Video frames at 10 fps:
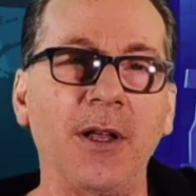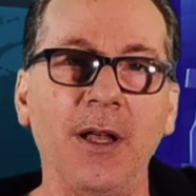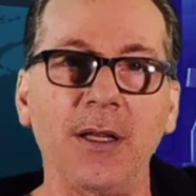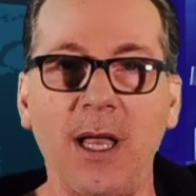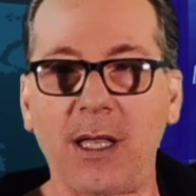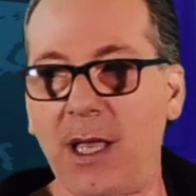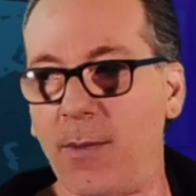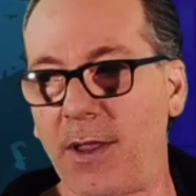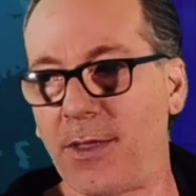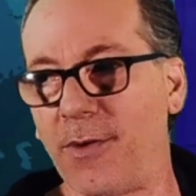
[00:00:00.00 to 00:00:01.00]
That
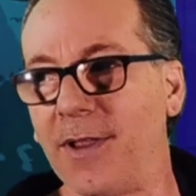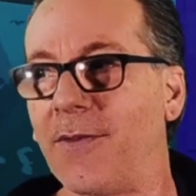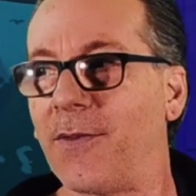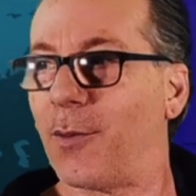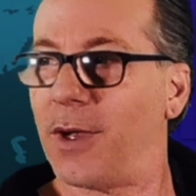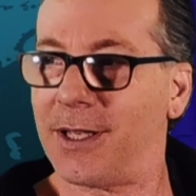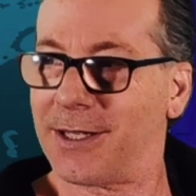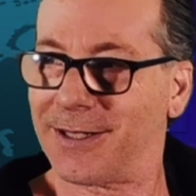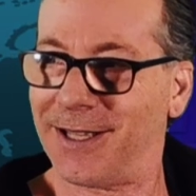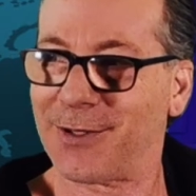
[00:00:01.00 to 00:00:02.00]
came out 3 different
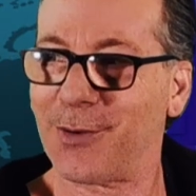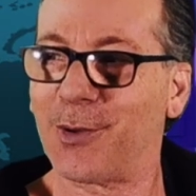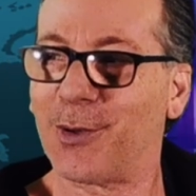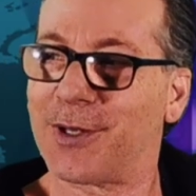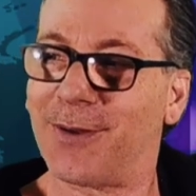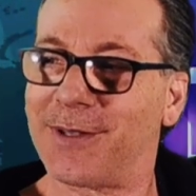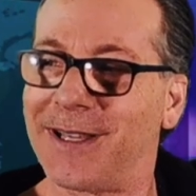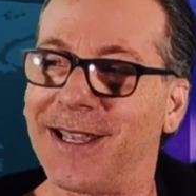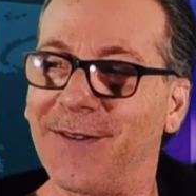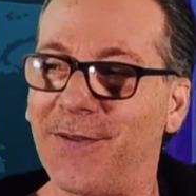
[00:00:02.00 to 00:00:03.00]
ways. That's all because I was
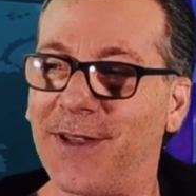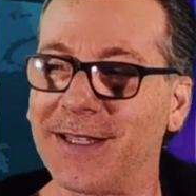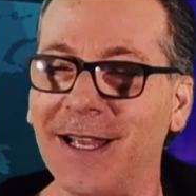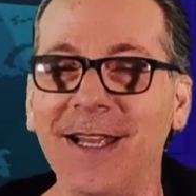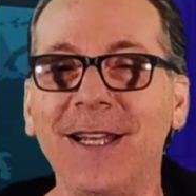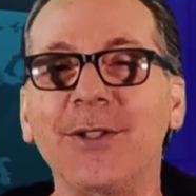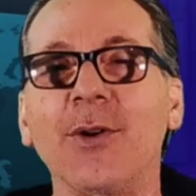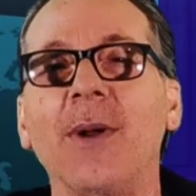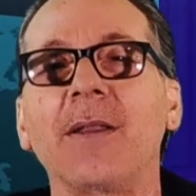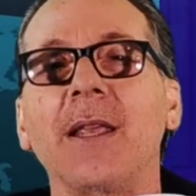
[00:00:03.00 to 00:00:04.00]
thinking fast. Did
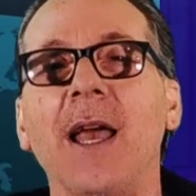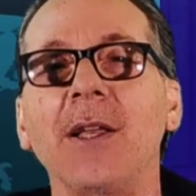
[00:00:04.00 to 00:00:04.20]
you hear about the